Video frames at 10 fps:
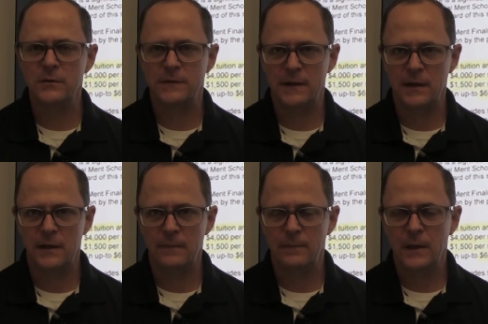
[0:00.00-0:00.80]

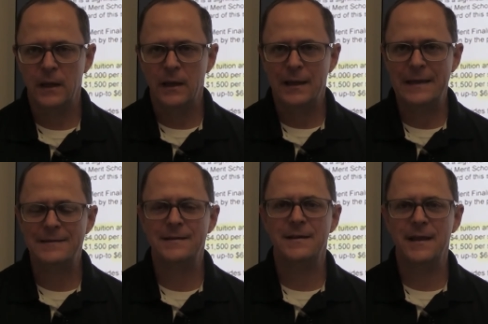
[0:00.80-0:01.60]
ticket,
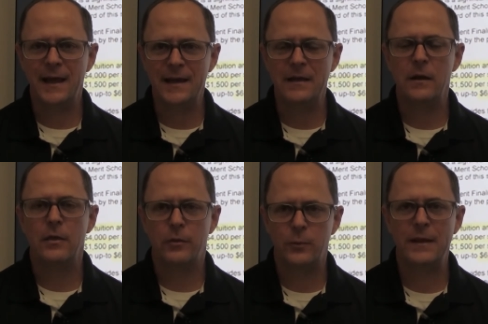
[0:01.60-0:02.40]
he's netting
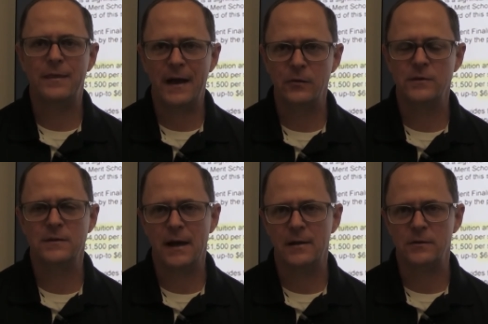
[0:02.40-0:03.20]

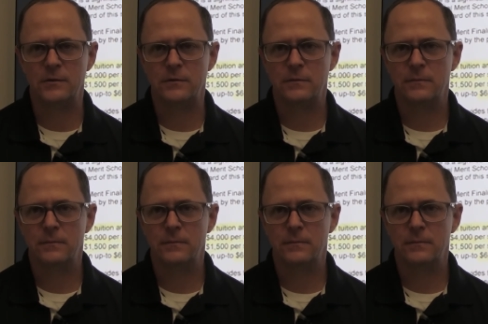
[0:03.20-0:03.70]
$3,000.